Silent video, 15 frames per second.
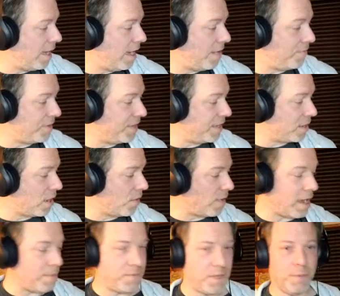everything got
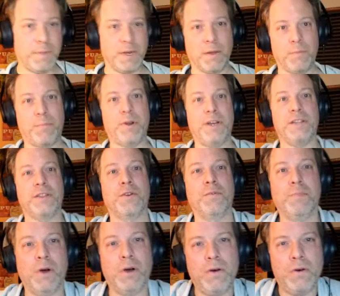wrapped up in a pretty little
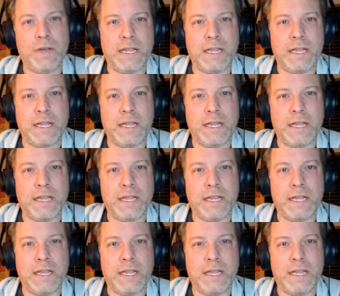bow,